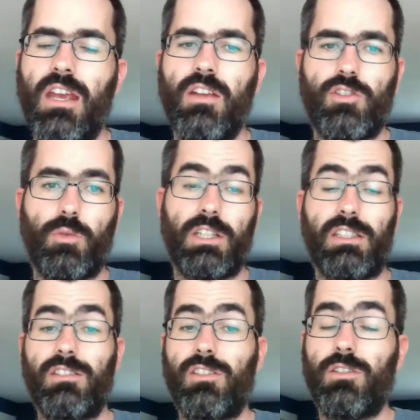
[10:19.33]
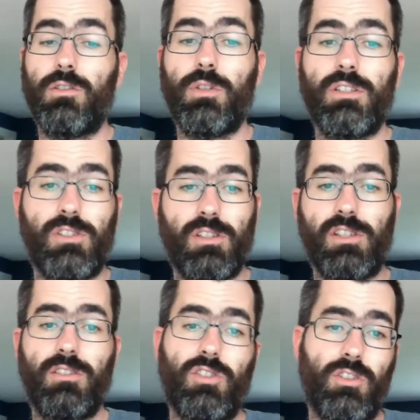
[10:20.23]
So what I could do is
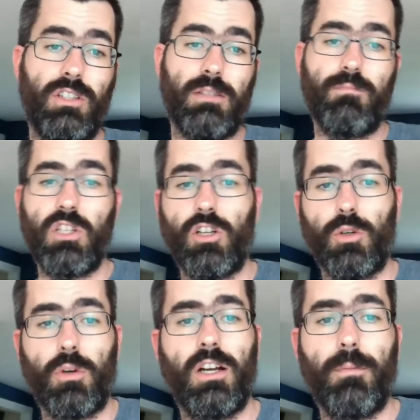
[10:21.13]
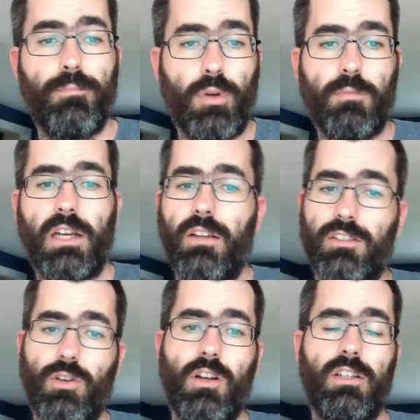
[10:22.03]
essentially, put my
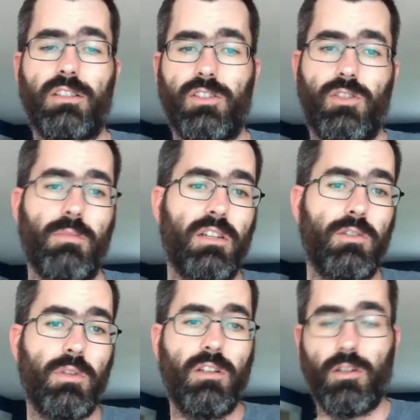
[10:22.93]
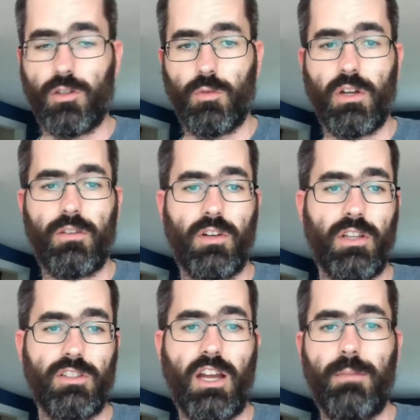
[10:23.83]
electronics, my Arduino or whatever on the
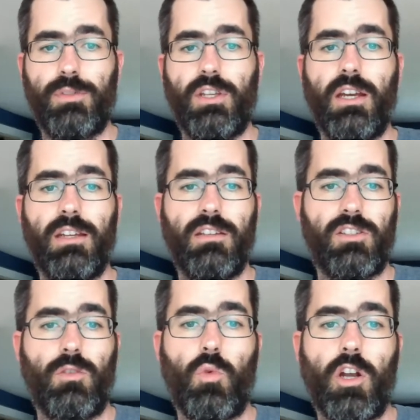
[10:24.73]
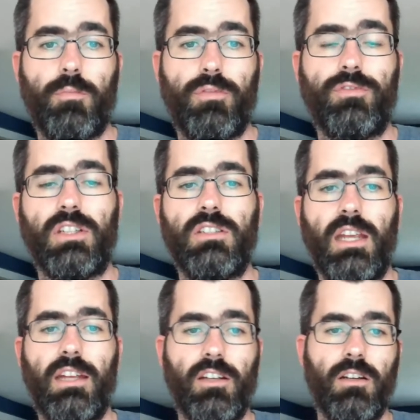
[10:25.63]
top side that's in a waterproof
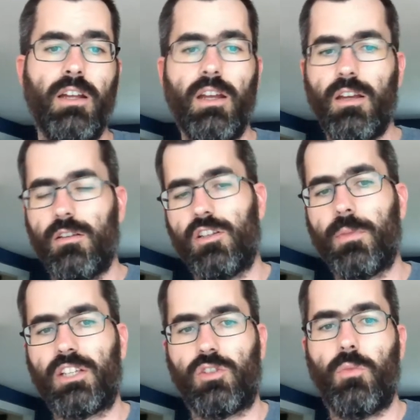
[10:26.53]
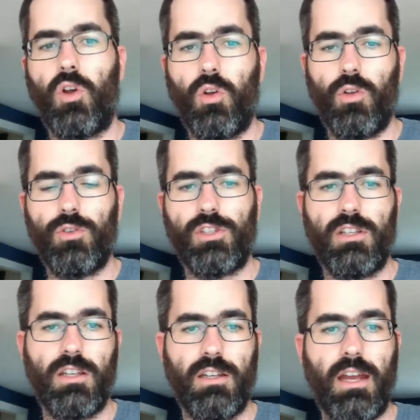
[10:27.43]
container, make some holes and
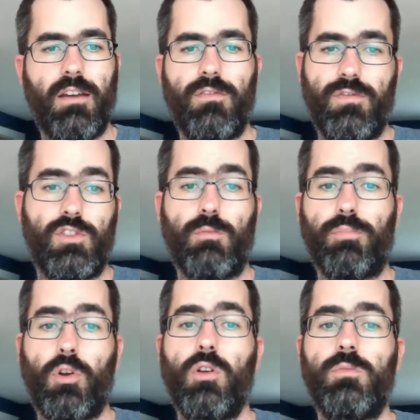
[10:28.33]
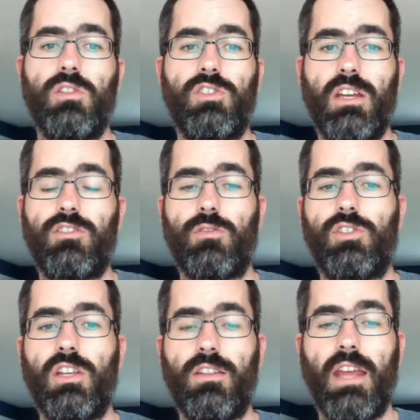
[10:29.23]
then have some probes and sensors
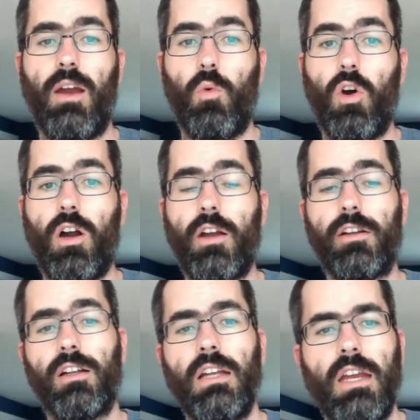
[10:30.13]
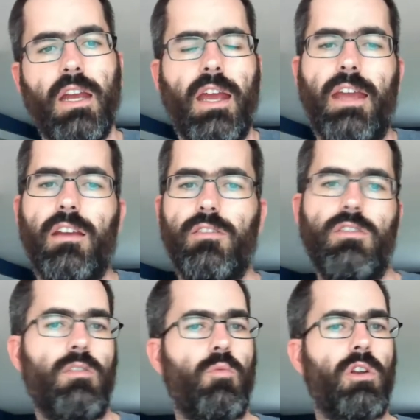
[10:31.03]
sit in that water. And
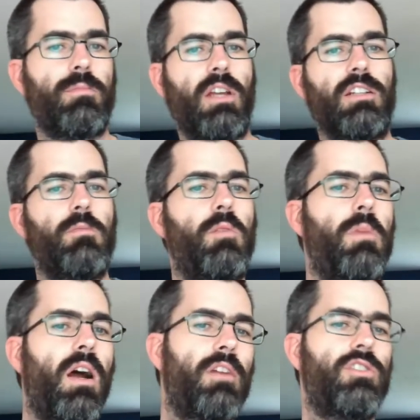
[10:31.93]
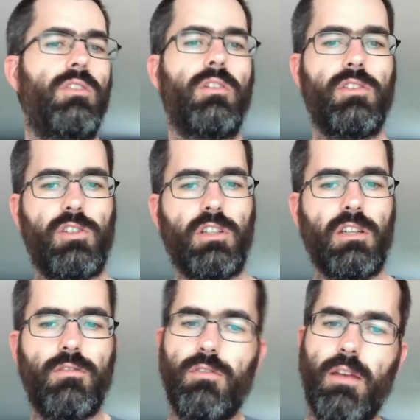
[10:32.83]
when I'm talking about modular is you
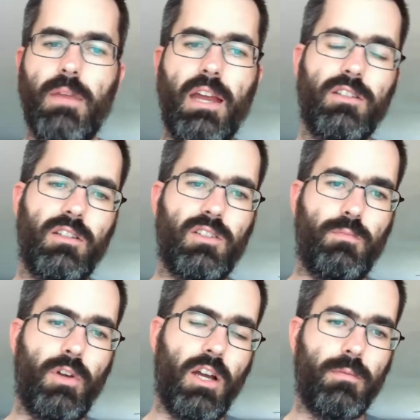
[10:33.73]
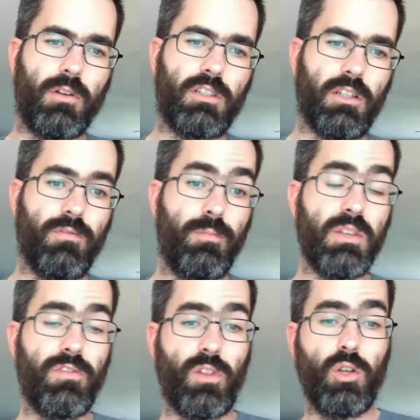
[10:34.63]
could imagine this bobber could be
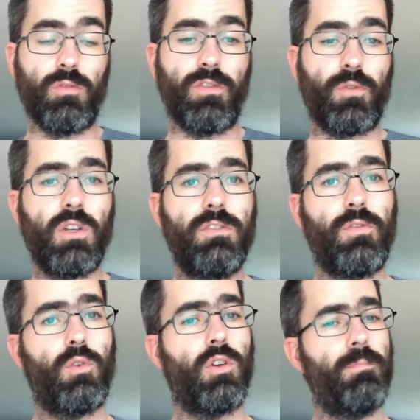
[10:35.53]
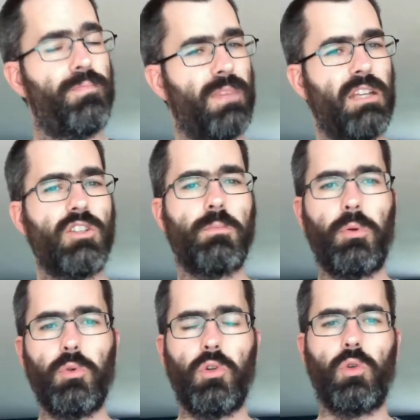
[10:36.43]
floating freeform in your
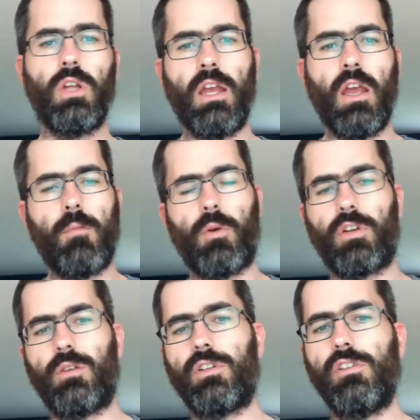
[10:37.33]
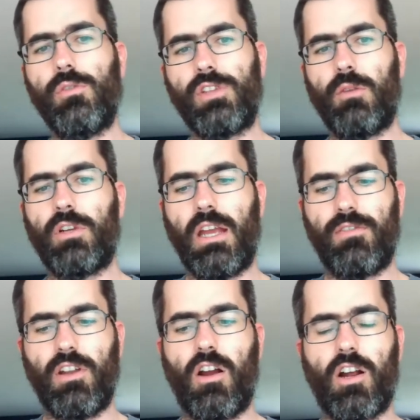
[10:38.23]
pool, but what I want to do is I want to have an
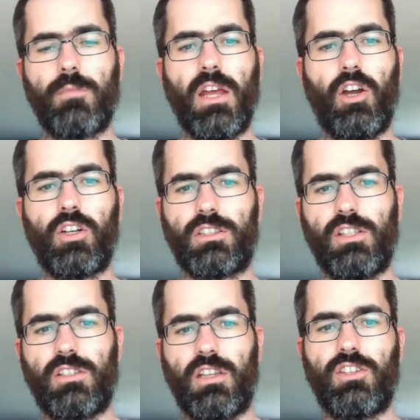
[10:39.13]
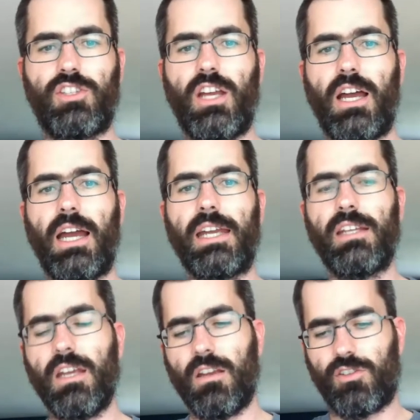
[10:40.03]
arm that hooks it to the side.
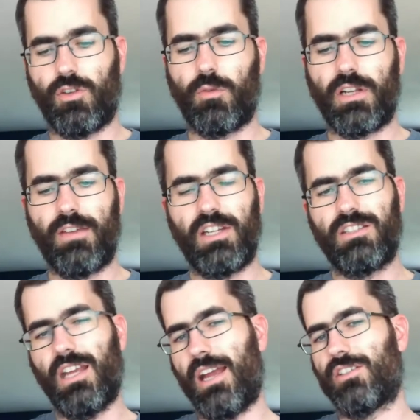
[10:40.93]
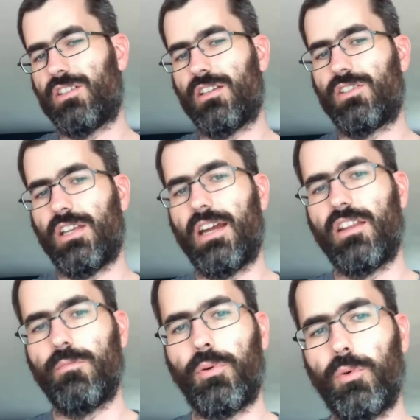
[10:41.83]
So I want to have it attached to the side of the
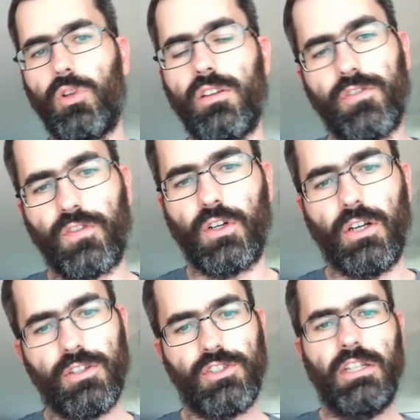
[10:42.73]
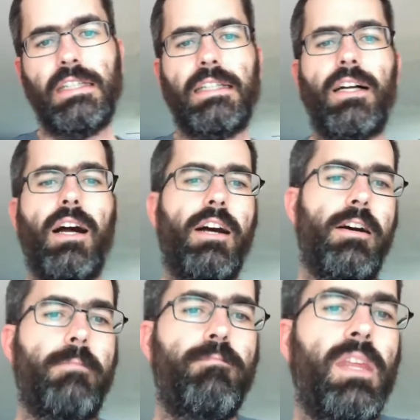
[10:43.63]
pool at first.
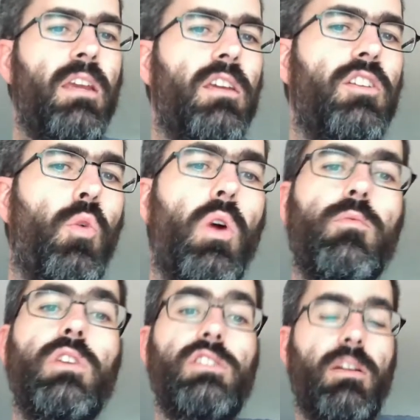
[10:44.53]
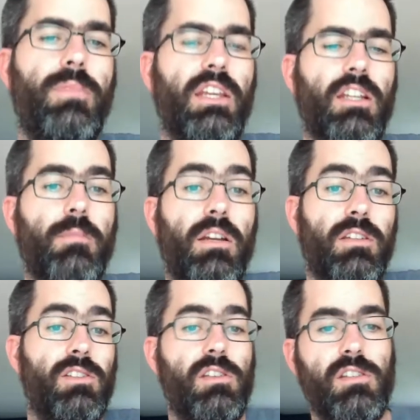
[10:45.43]
One reason I'm thinking about
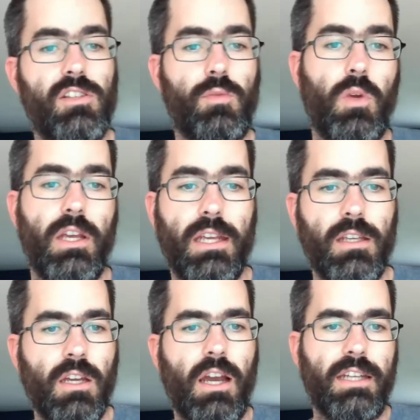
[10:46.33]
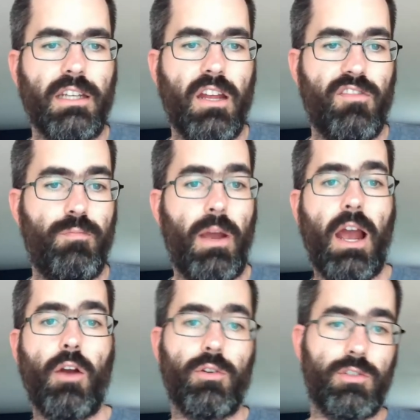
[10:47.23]
this way I can have
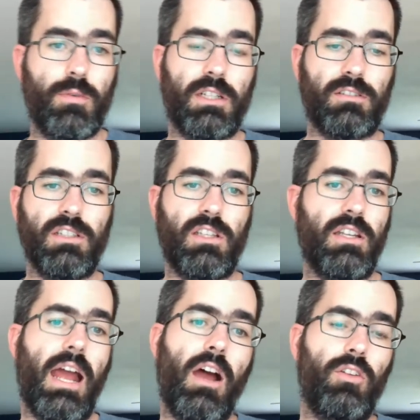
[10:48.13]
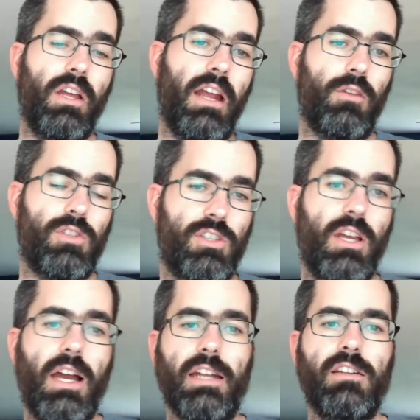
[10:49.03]
power directly to an outlet
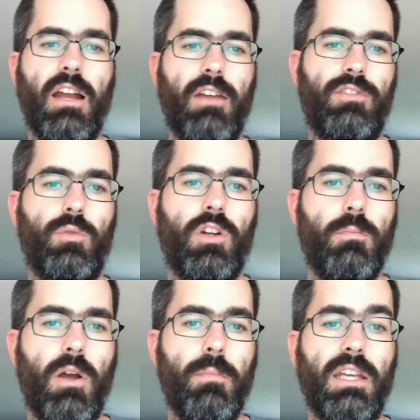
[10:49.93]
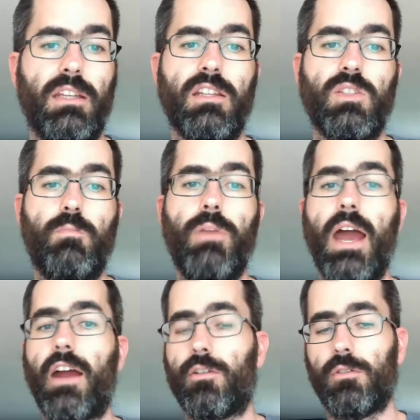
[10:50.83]
outside and not have to worry about making this
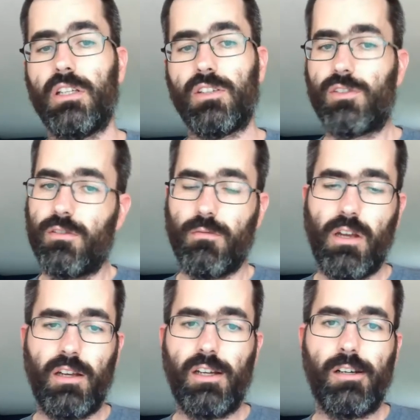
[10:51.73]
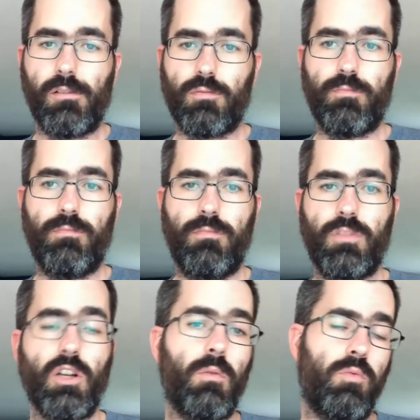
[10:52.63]
battery,
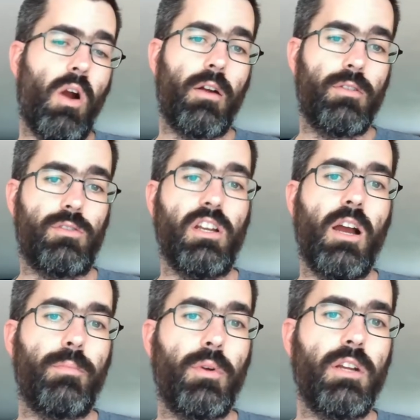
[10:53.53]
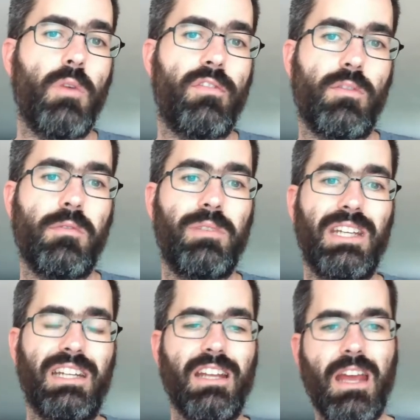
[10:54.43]
wirelessly operated right from the beginning.